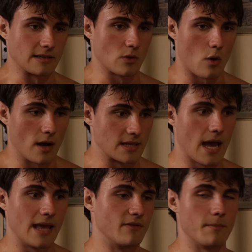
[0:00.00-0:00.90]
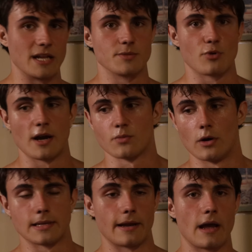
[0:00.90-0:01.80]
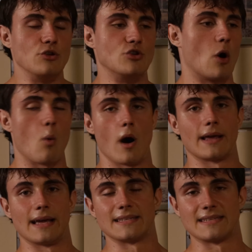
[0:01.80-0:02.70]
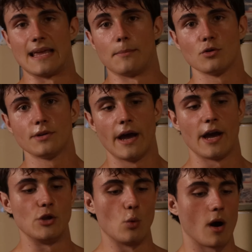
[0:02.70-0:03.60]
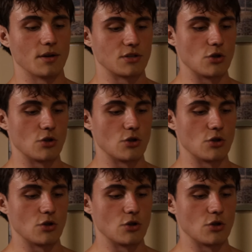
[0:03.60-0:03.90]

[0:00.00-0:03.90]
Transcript: like squats, even bench press, where it's like you don't want to get stapled. You want